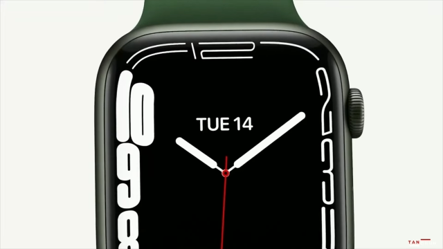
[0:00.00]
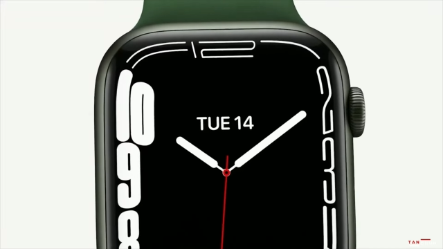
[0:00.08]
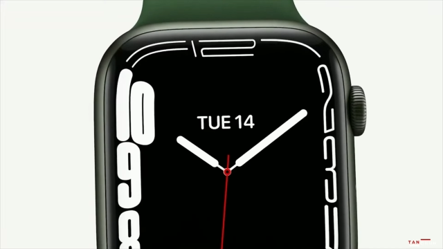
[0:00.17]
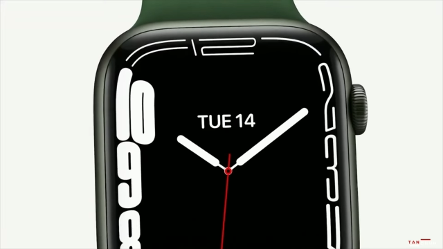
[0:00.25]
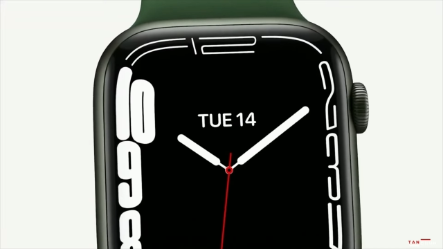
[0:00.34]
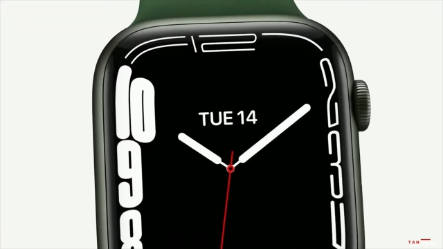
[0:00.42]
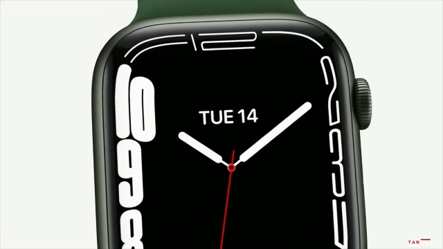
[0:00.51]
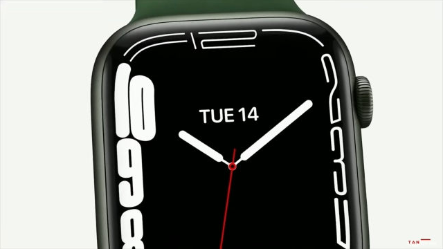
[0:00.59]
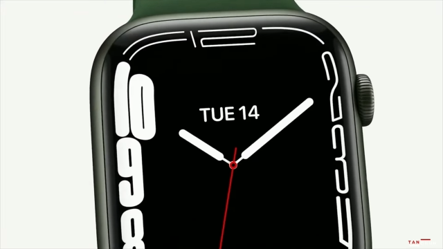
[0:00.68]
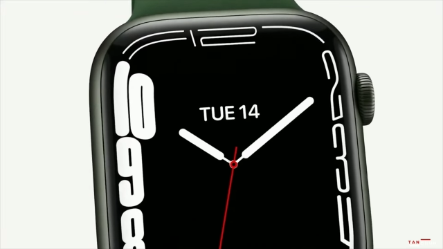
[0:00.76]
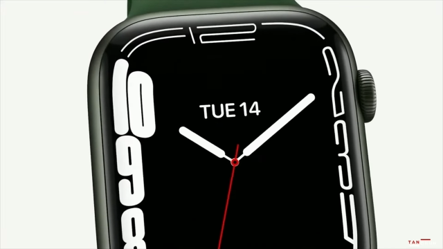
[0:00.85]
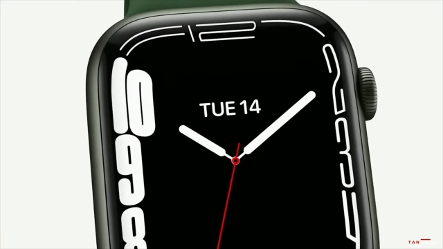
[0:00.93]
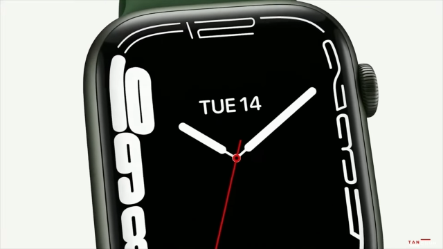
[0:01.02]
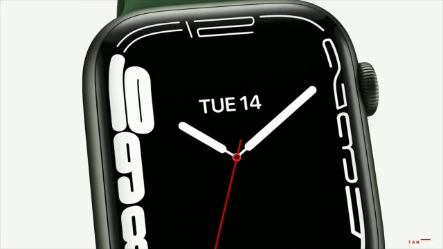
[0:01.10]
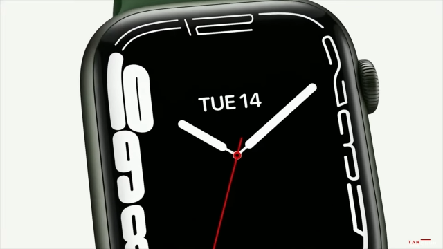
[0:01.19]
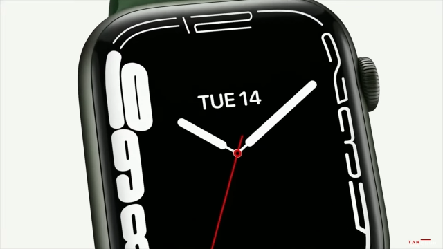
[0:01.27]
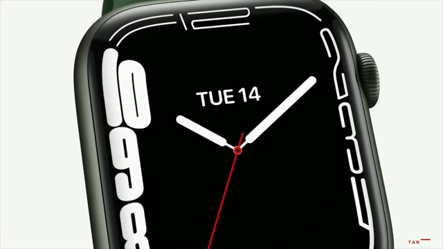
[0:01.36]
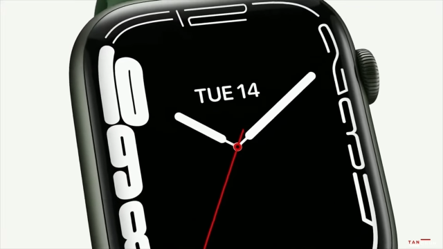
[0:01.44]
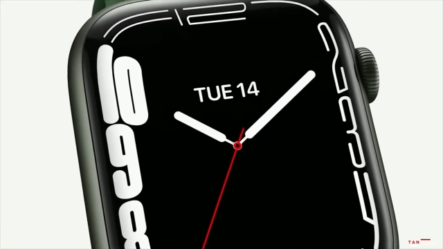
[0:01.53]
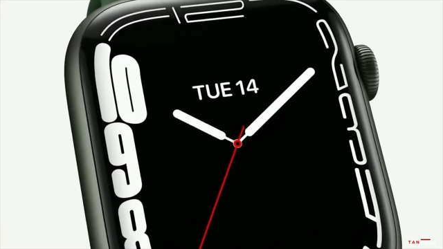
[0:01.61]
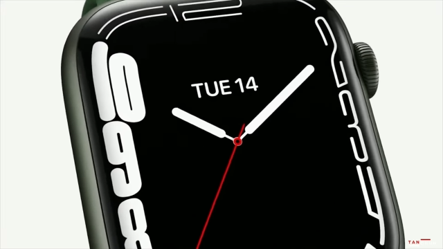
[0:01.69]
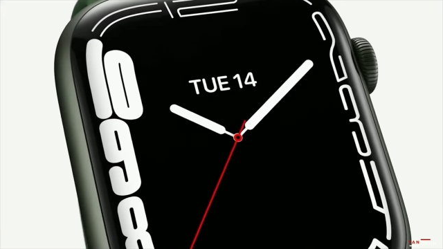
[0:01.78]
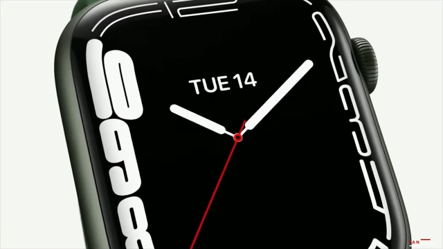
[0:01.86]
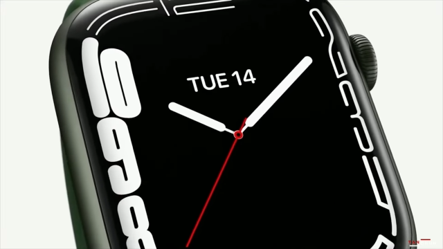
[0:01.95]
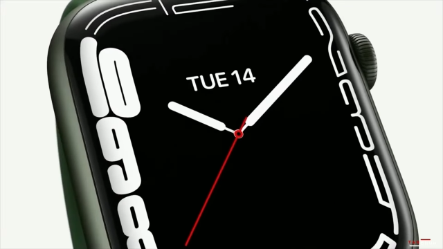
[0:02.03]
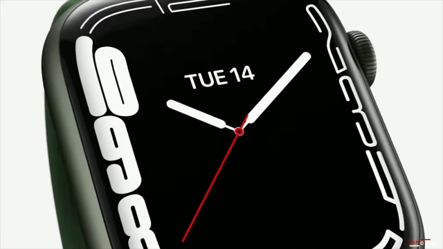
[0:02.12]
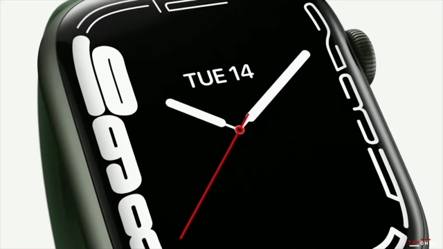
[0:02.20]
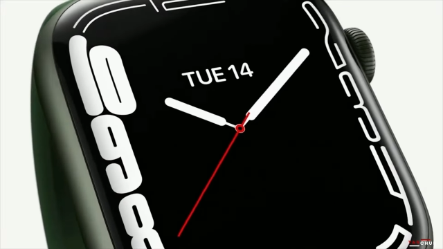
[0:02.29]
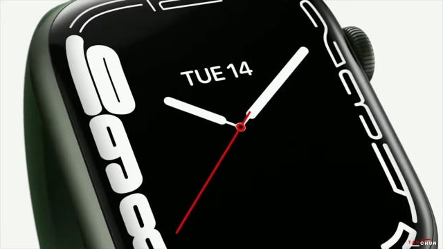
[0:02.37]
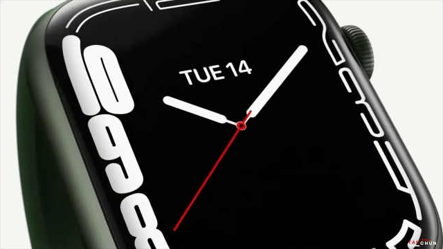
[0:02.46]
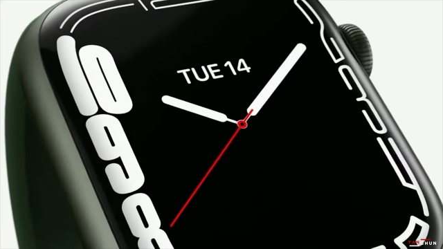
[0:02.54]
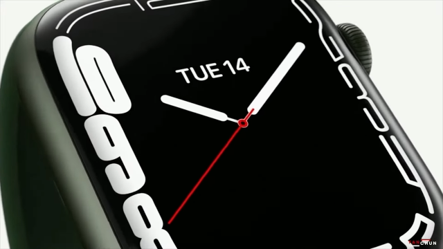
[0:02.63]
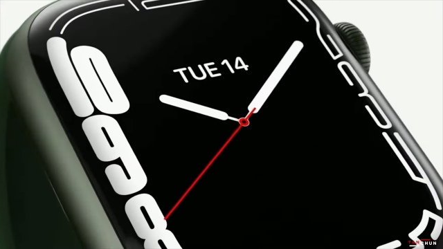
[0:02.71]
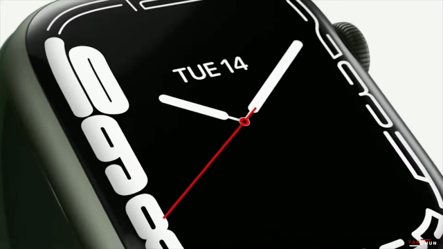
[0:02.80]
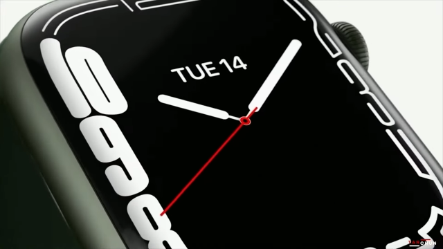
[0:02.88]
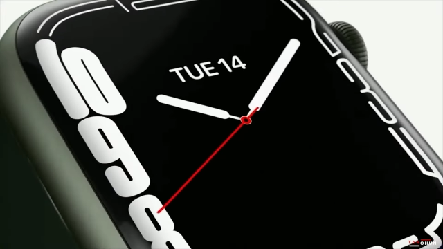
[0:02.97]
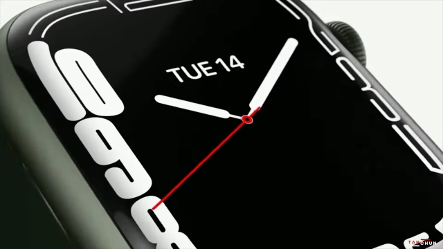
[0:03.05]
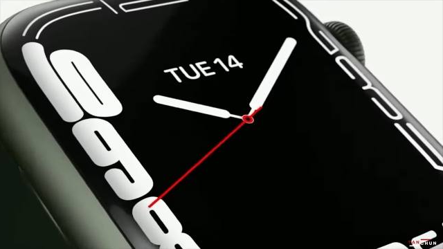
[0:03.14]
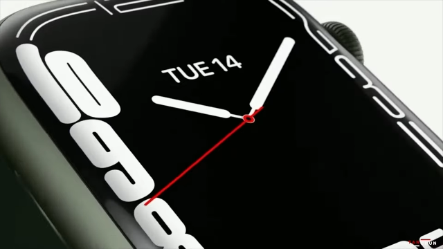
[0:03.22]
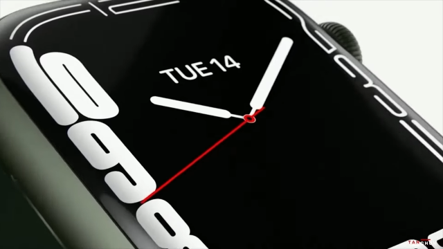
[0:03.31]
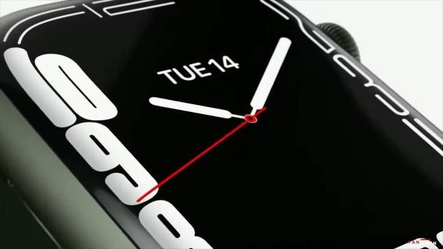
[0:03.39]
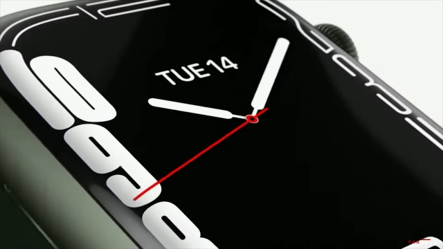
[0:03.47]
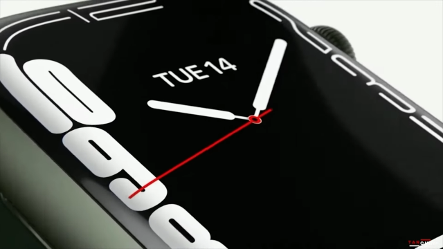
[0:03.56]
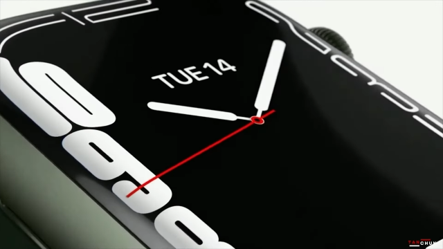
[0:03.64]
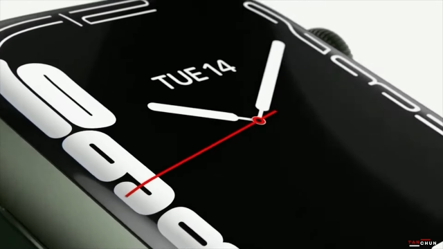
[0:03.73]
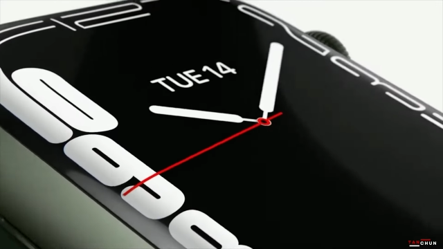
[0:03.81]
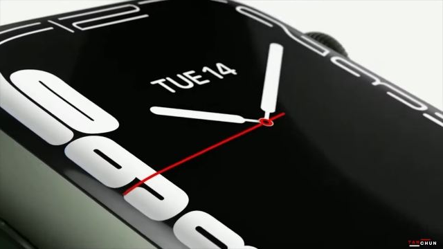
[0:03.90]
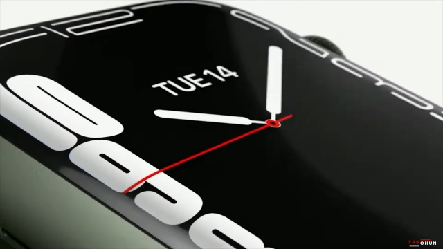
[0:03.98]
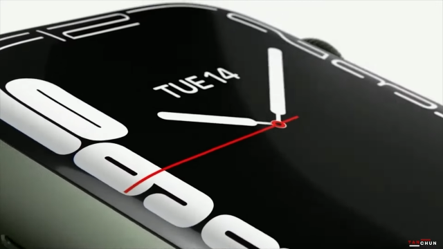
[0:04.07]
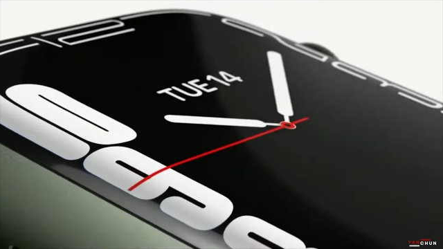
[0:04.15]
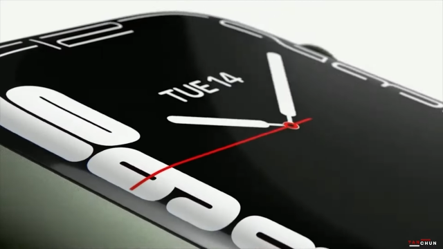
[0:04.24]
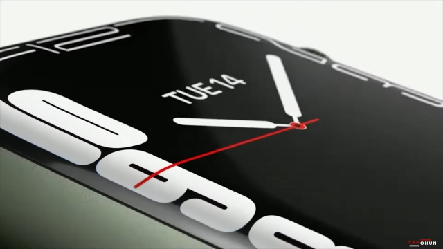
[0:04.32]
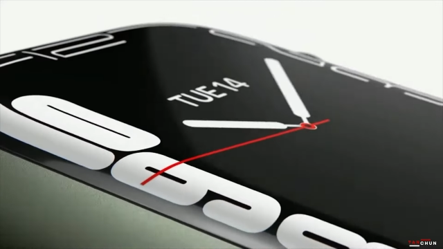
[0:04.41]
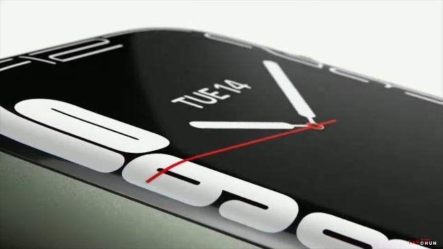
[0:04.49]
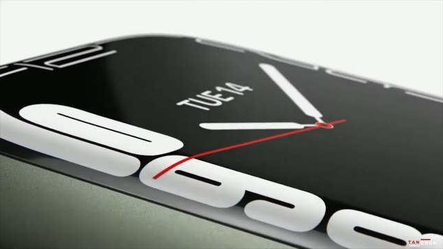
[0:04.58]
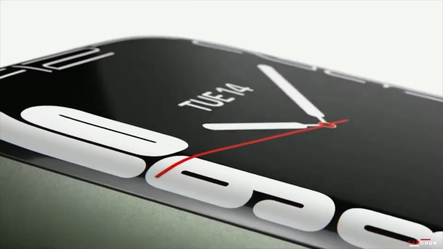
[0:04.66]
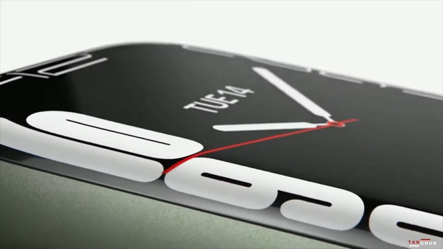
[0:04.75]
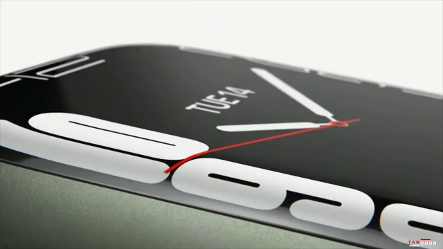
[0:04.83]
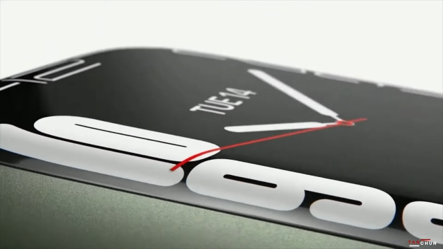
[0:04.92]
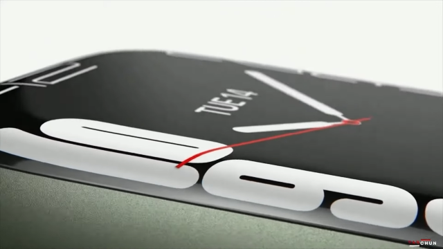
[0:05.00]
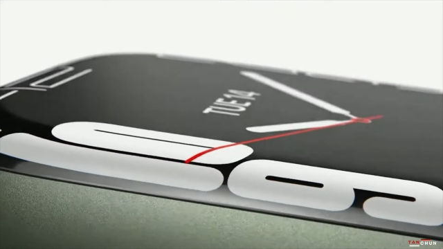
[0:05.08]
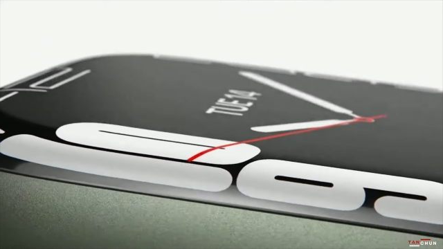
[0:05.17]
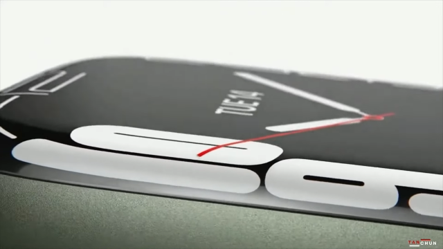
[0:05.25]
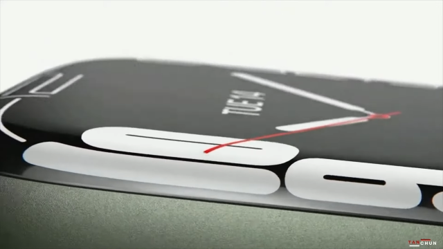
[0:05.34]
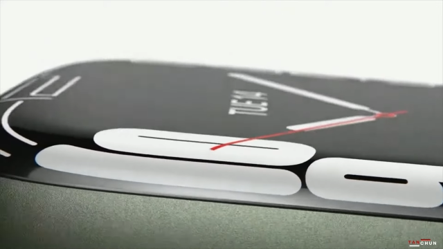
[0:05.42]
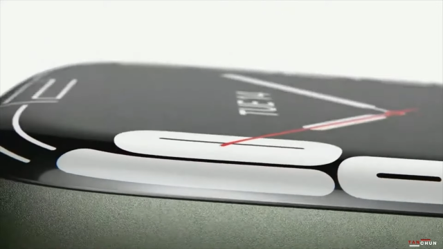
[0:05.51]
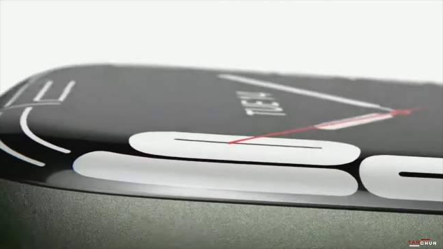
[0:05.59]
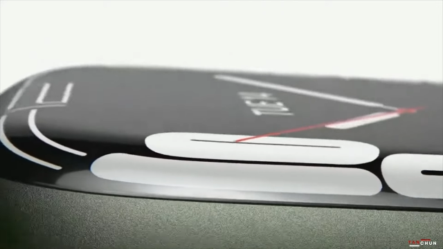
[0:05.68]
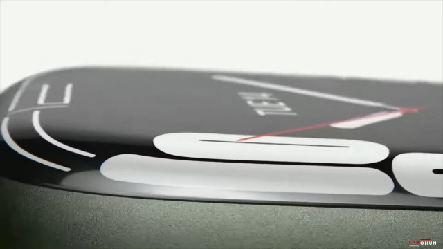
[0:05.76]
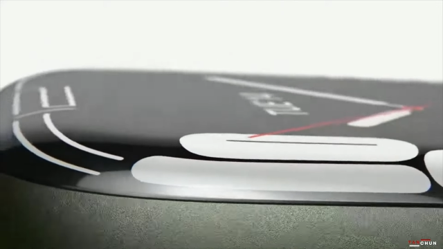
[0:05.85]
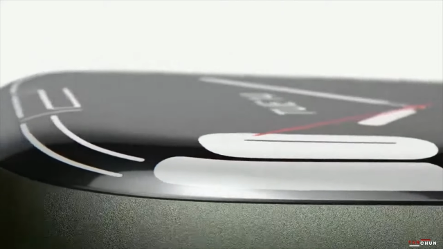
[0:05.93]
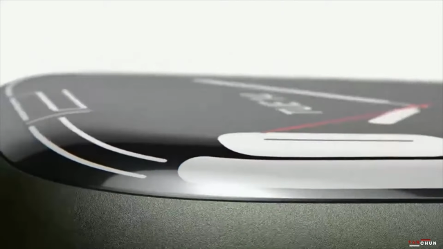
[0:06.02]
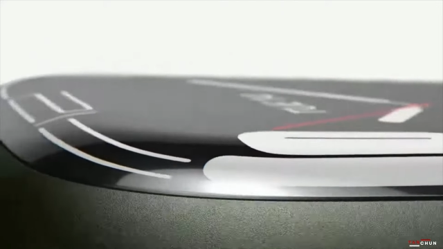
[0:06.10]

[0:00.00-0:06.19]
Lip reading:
Nobody's mouth can be seen.